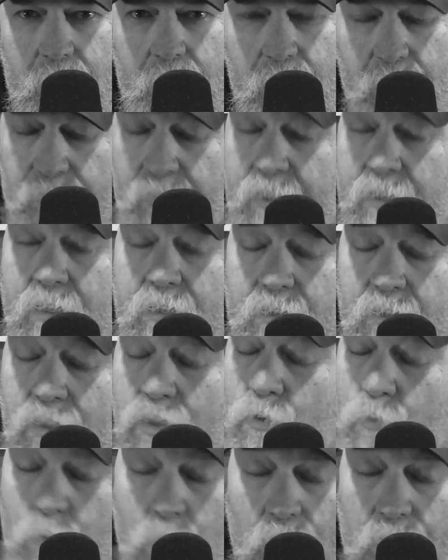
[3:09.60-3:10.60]
You think that
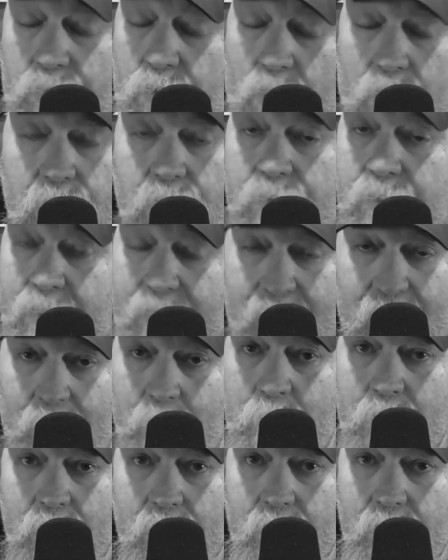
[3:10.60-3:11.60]
you worked harder than
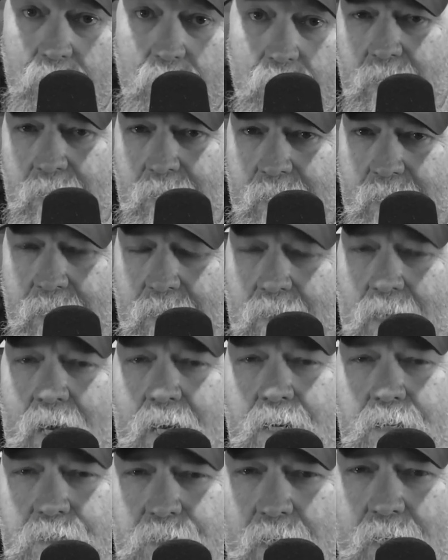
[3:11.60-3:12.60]
them? And a lot
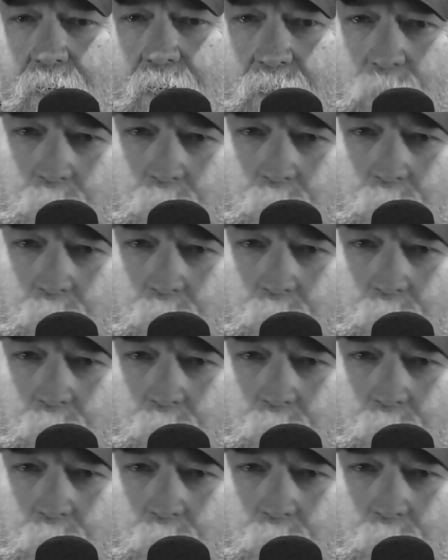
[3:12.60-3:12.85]
of Gen X